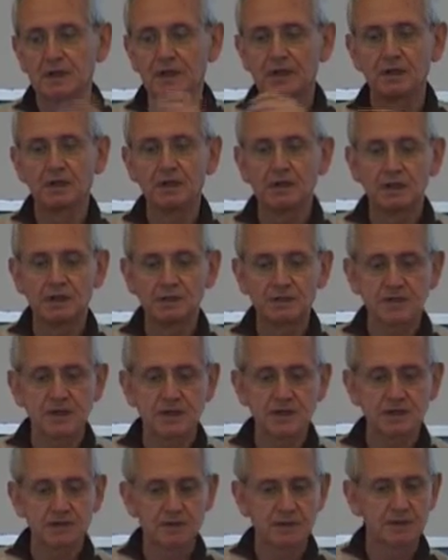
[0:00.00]
As
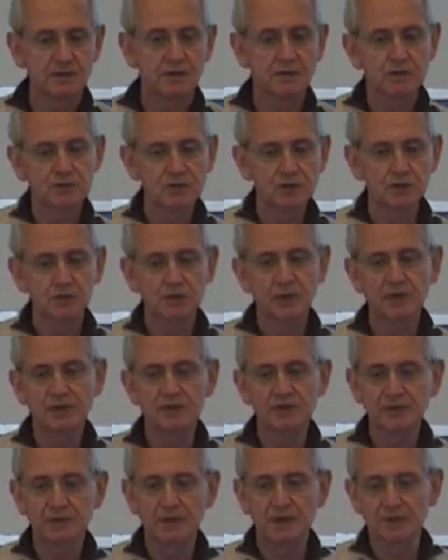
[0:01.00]
I also
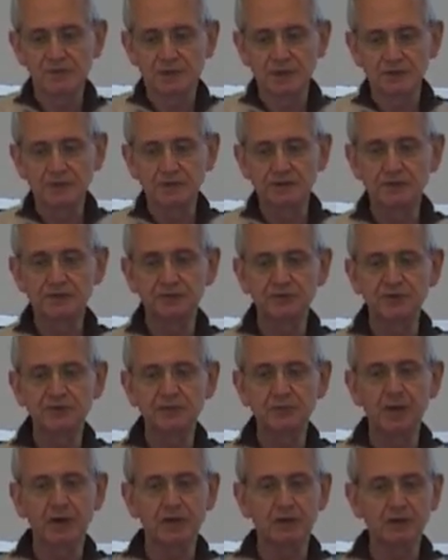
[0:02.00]
mentioned, there's an inner
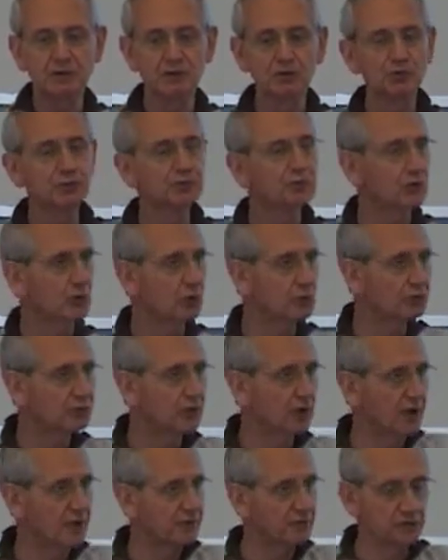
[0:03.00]
feedback loop from
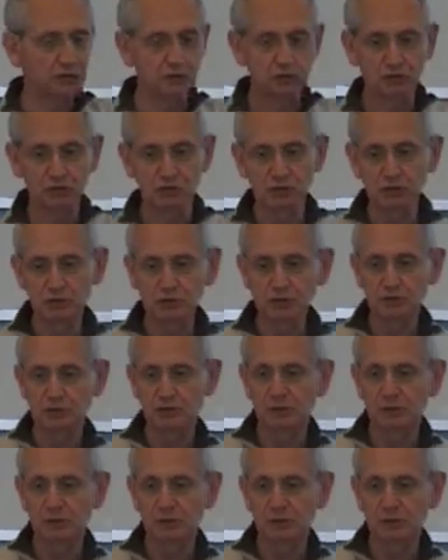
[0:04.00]
5 to 2.